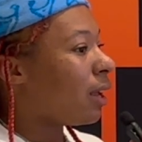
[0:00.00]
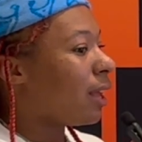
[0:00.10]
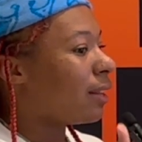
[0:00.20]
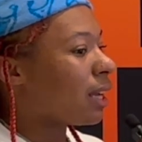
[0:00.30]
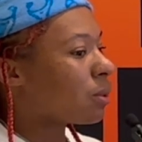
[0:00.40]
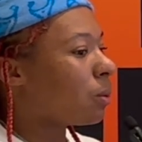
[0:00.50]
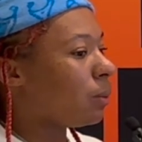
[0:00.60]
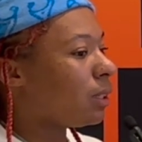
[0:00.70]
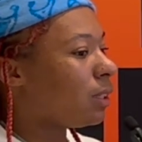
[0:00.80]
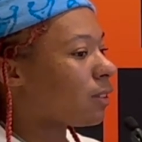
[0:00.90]
And that's what
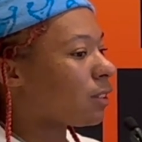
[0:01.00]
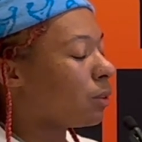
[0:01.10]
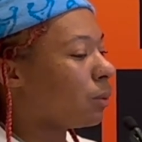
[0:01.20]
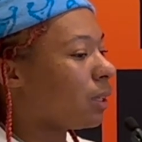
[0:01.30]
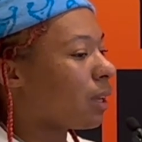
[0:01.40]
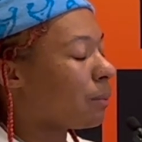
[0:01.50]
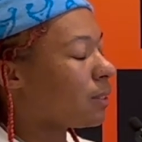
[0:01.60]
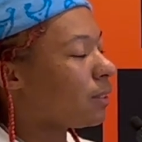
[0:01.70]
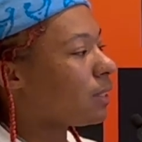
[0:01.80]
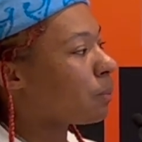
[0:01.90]
we need to do when it comes
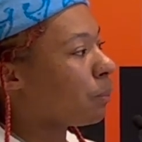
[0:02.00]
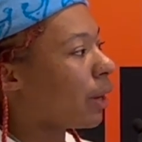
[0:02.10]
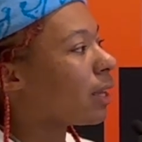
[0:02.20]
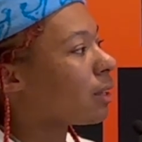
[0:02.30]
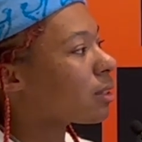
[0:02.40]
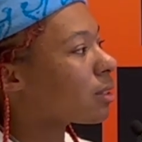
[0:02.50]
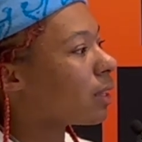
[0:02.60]
to these breaks.